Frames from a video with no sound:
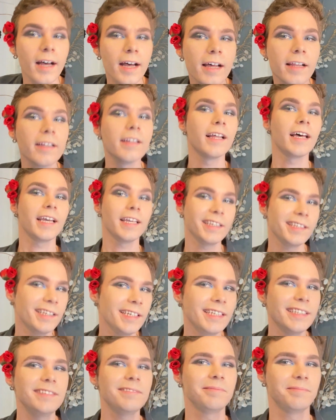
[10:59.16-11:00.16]
I like
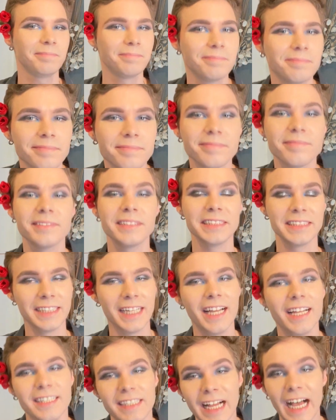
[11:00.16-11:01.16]
it.
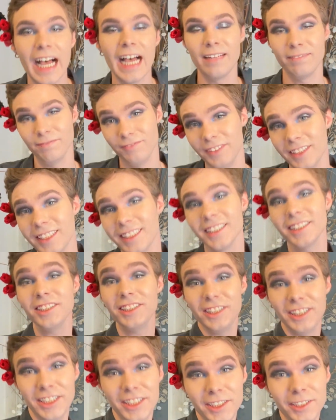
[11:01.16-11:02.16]
I'm feeling
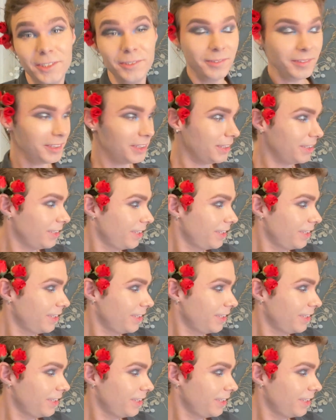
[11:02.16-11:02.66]
cute.